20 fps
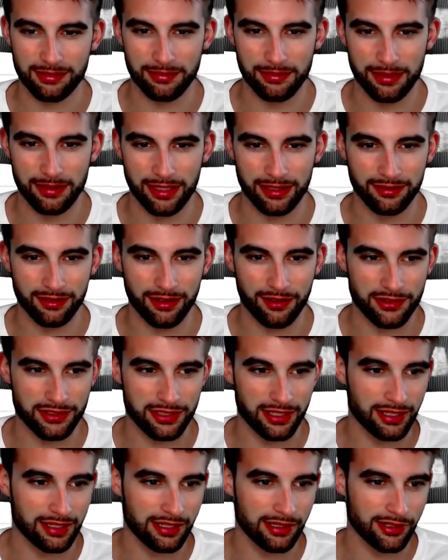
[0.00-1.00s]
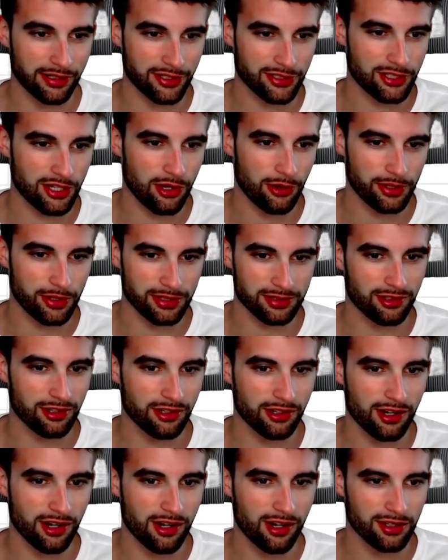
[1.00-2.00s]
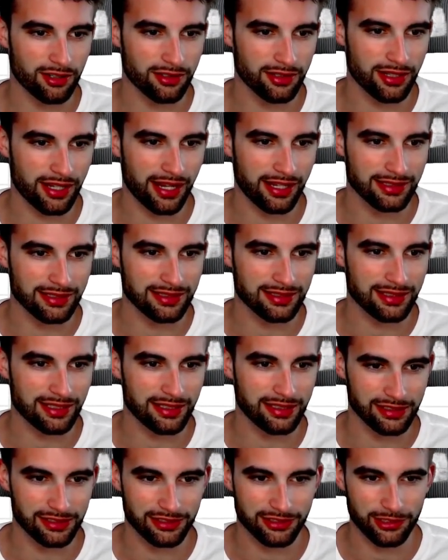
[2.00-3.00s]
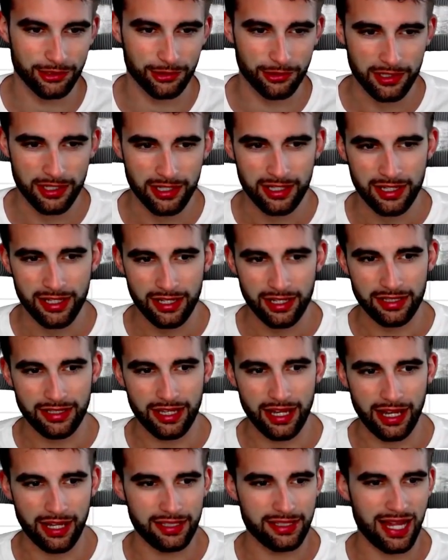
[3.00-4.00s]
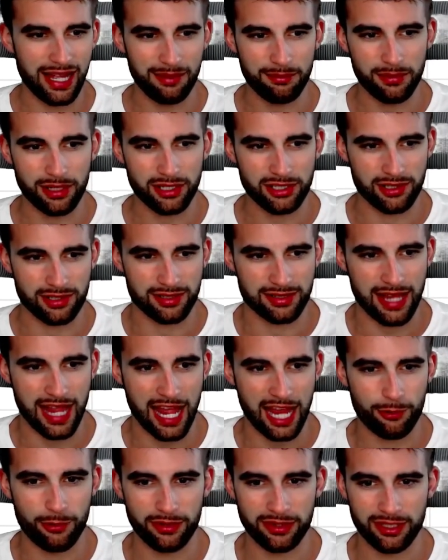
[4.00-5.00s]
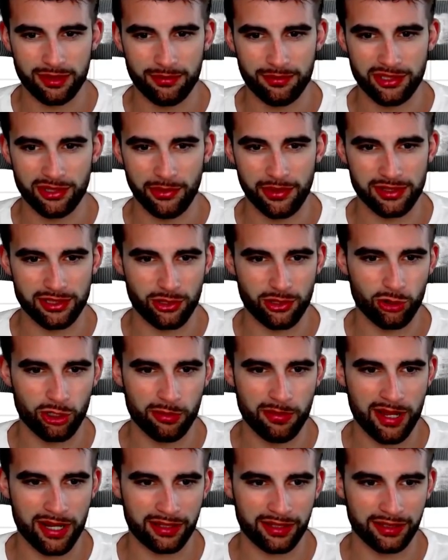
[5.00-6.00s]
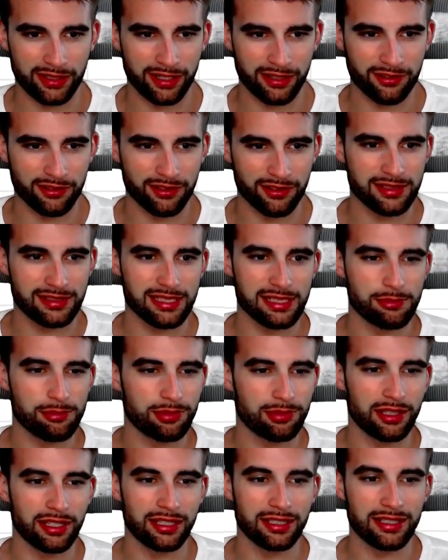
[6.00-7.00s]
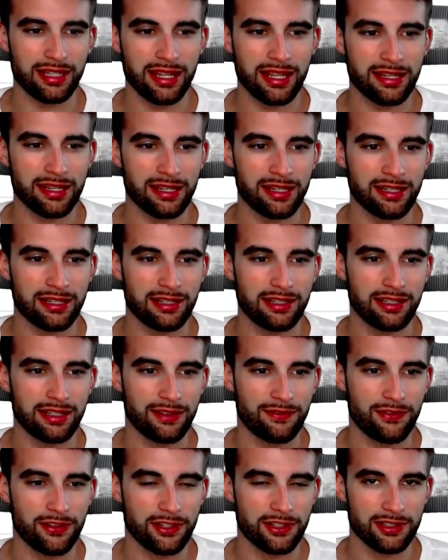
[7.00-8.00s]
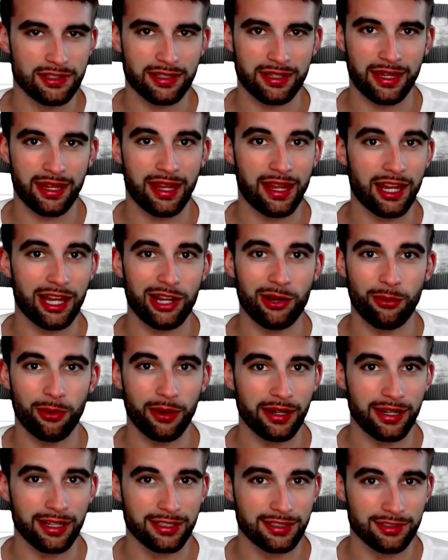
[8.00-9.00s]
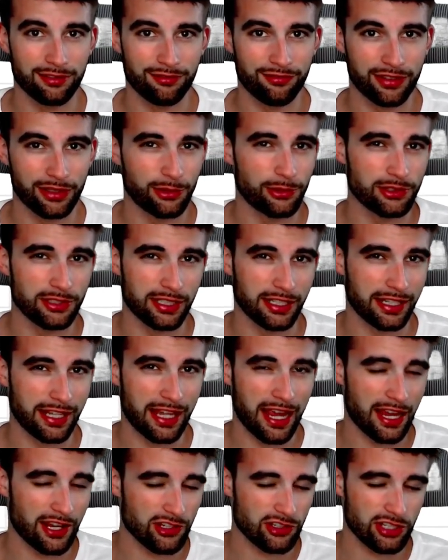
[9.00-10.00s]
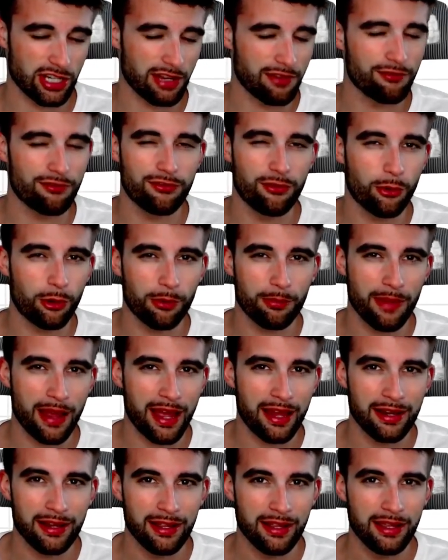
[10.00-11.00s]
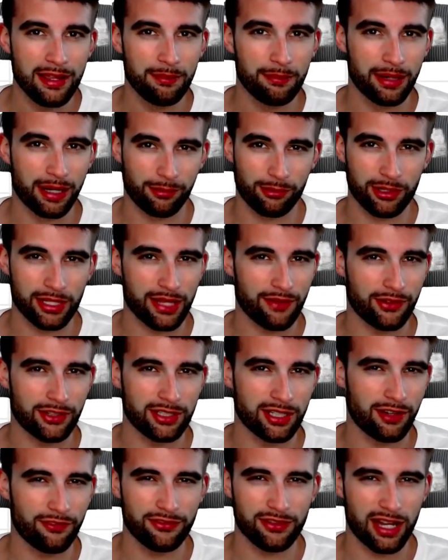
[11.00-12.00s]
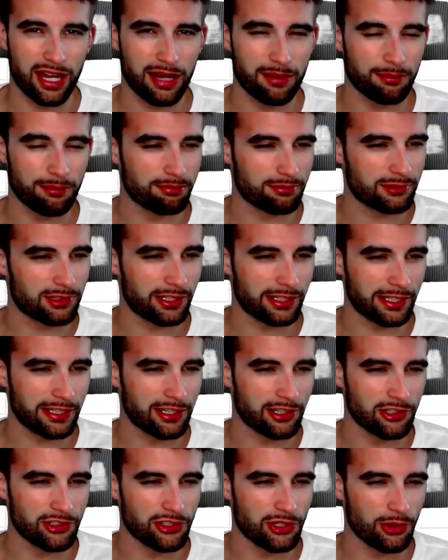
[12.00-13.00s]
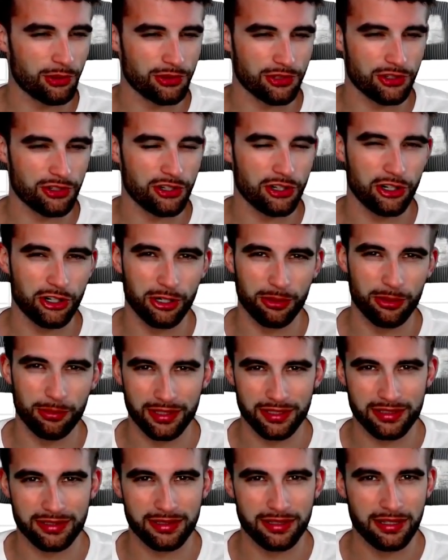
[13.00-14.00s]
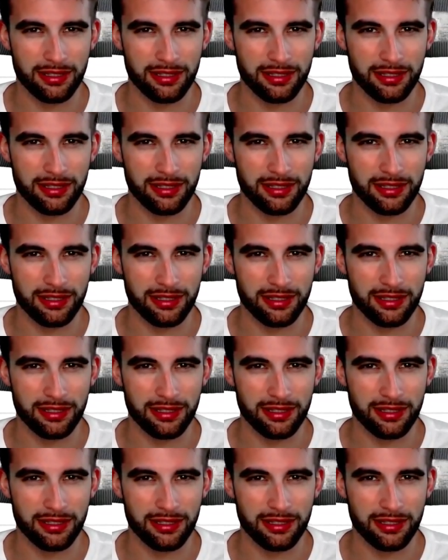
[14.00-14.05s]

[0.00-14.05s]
And obviously Kadarius Toney's long gone on Kansas City. So yeah, not much to stack with him. So he's a quarterback that I could see playing naked if you just can't quite get the Fields in a cash game format. But I'd really have a tough time clicking on Jones in tournaments.